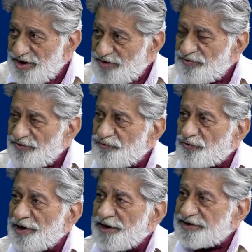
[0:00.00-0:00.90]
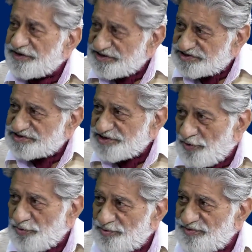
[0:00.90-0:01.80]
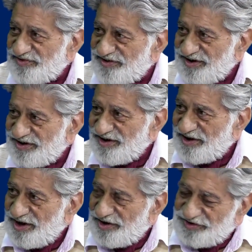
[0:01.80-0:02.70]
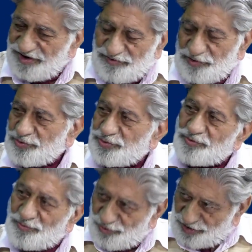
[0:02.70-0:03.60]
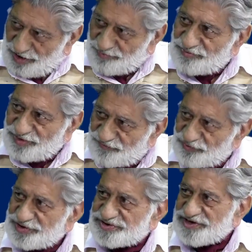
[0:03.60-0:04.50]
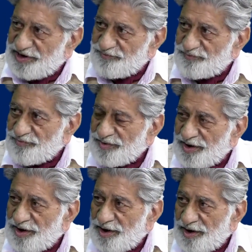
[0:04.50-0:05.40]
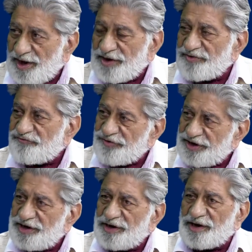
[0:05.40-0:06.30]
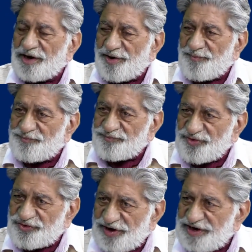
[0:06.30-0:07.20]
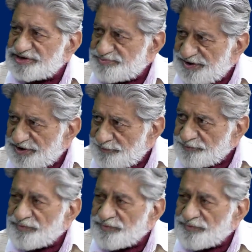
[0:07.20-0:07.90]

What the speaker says: Even if you collect taxes now, right, they will do you more harm in a few years' time. And free trade is better.